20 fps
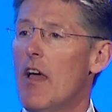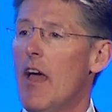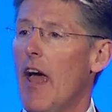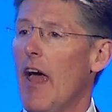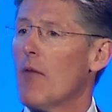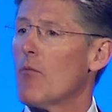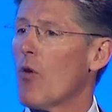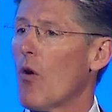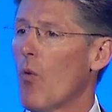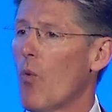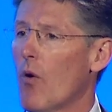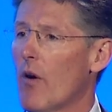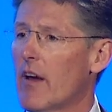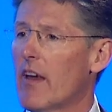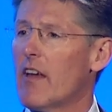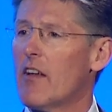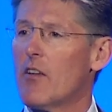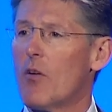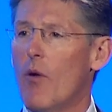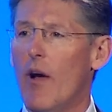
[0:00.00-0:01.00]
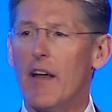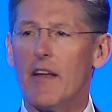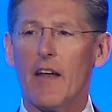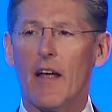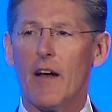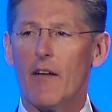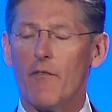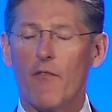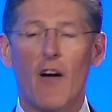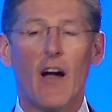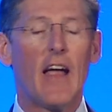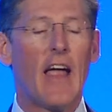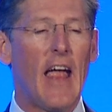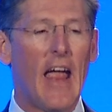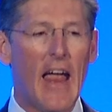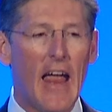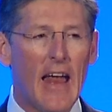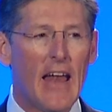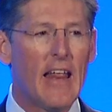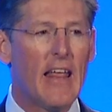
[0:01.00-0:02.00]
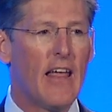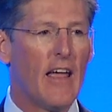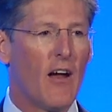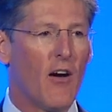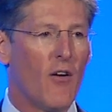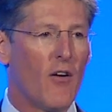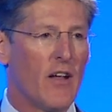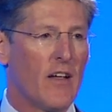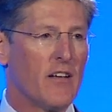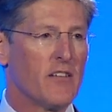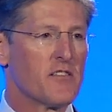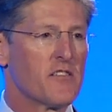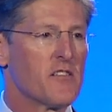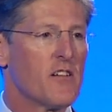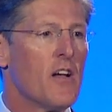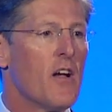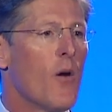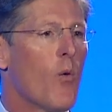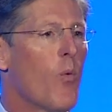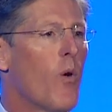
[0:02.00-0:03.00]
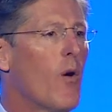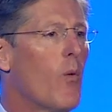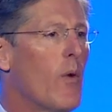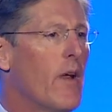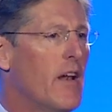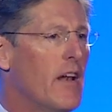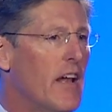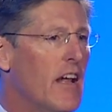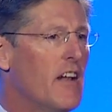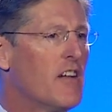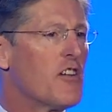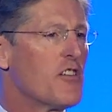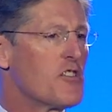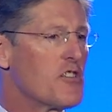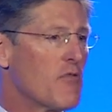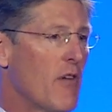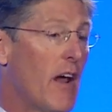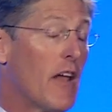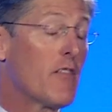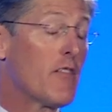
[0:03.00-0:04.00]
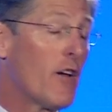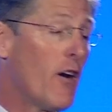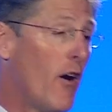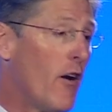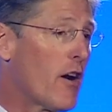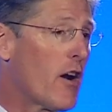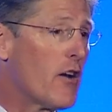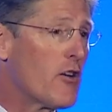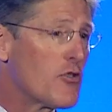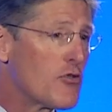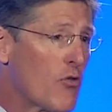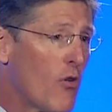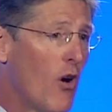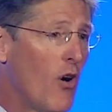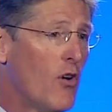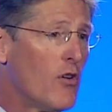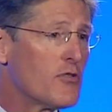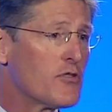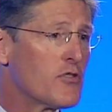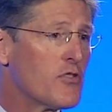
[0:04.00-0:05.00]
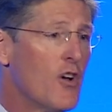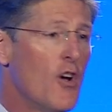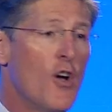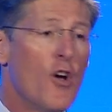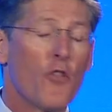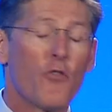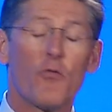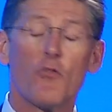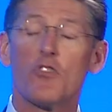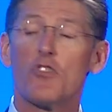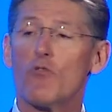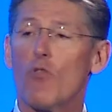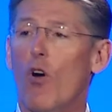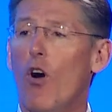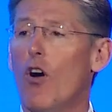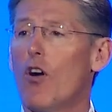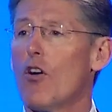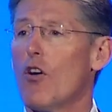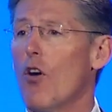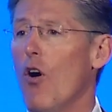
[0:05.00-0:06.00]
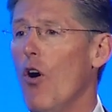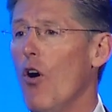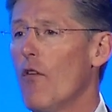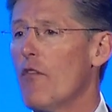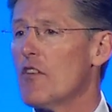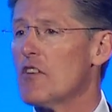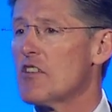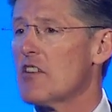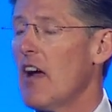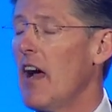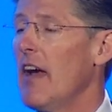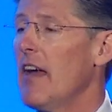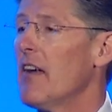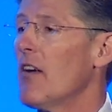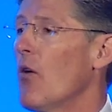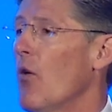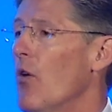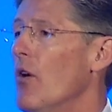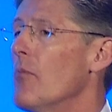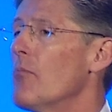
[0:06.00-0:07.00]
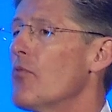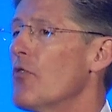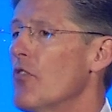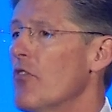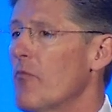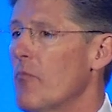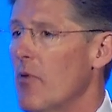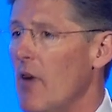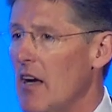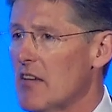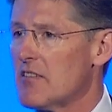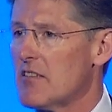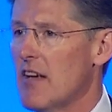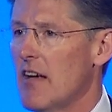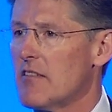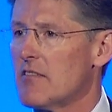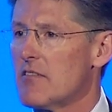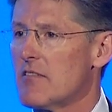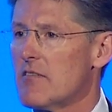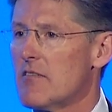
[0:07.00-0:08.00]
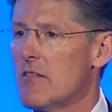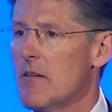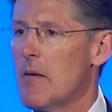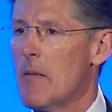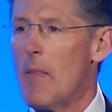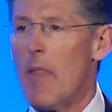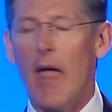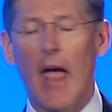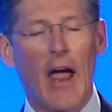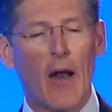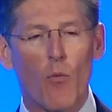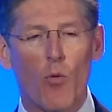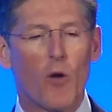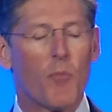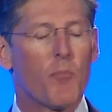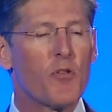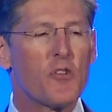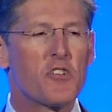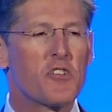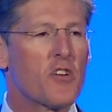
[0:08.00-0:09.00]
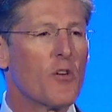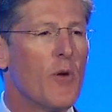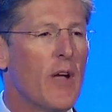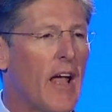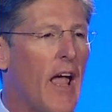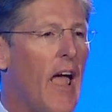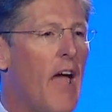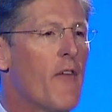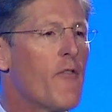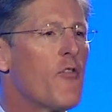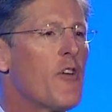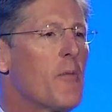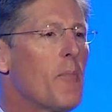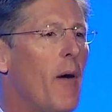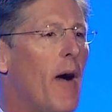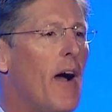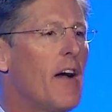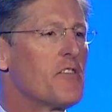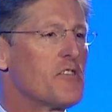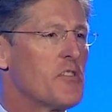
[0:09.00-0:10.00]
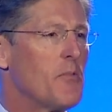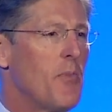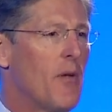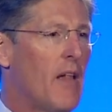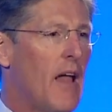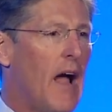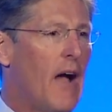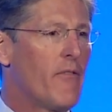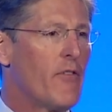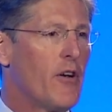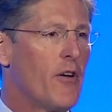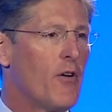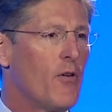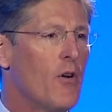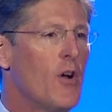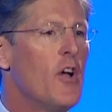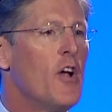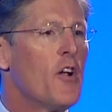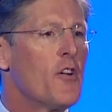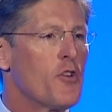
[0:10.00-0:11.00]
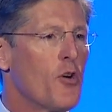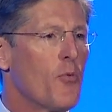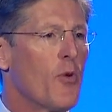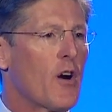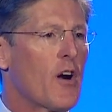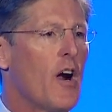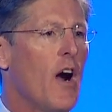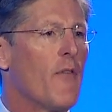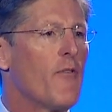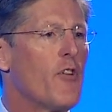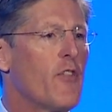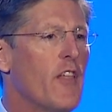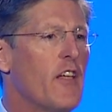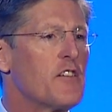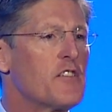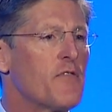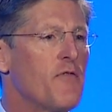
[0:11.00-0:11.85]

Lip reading: and we're working to identify any areas where we need to strengthen our controls through stronger oversight or improved process, and we're pursuing every possible avenue to recover these